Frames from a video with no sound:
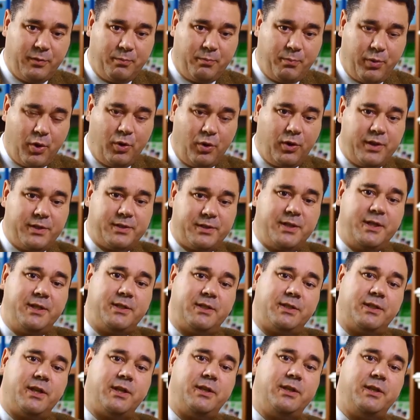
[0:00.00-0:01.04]
Policy
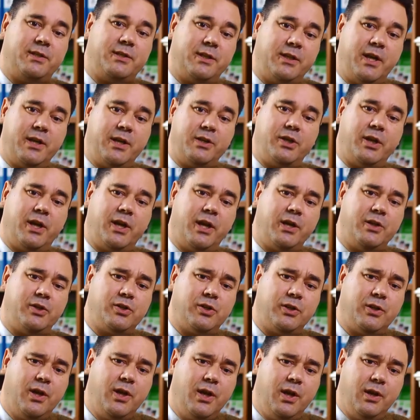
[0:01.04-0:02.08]
Studies in
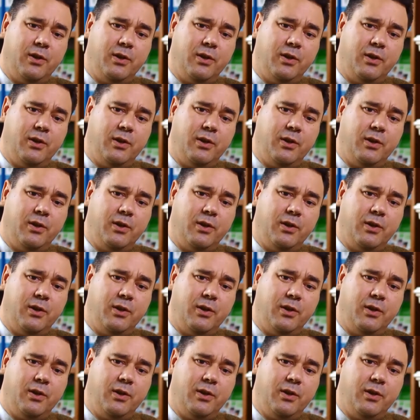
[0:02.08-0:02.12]
Education,